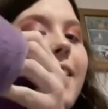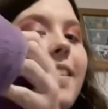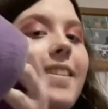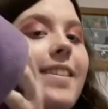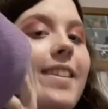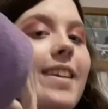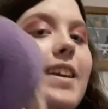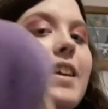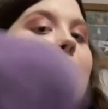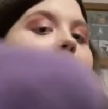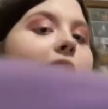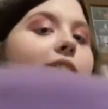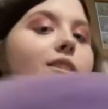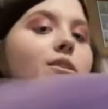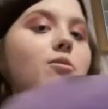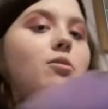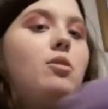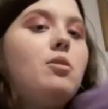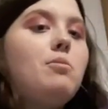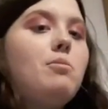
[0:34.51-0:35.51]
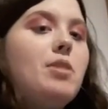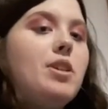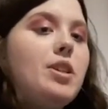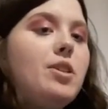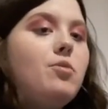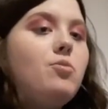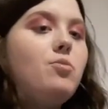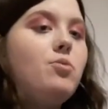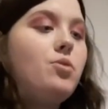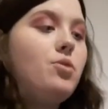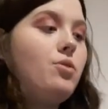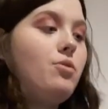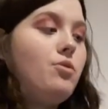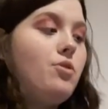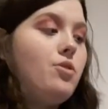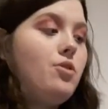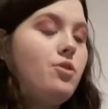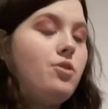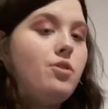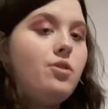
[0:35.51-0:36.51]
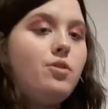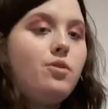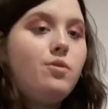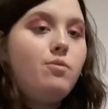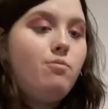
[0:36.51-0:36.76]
These are what my notes are on.